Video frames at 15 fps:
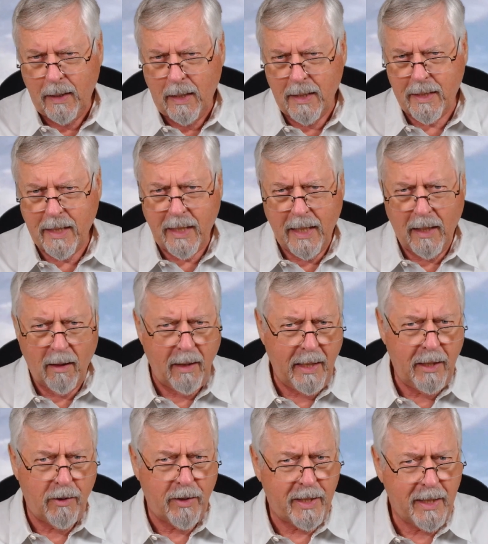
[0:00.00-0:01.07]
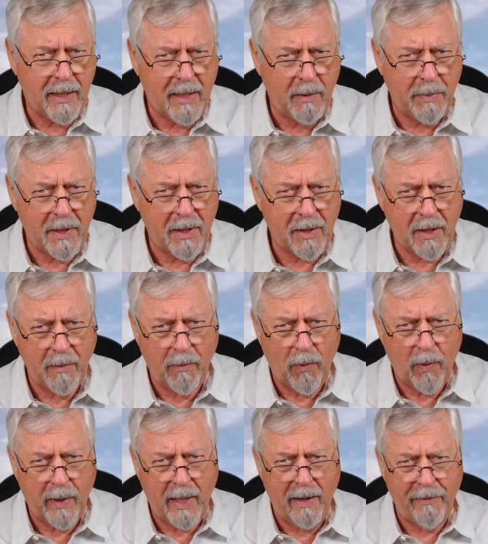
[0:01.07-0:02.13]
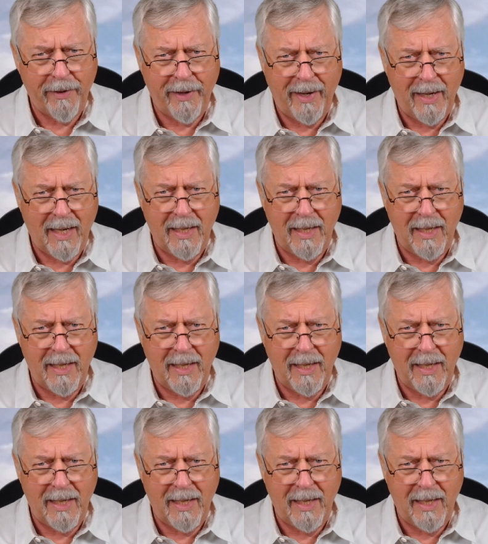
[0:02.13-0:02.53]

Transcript: sinking line or sink tip system or whatever, and I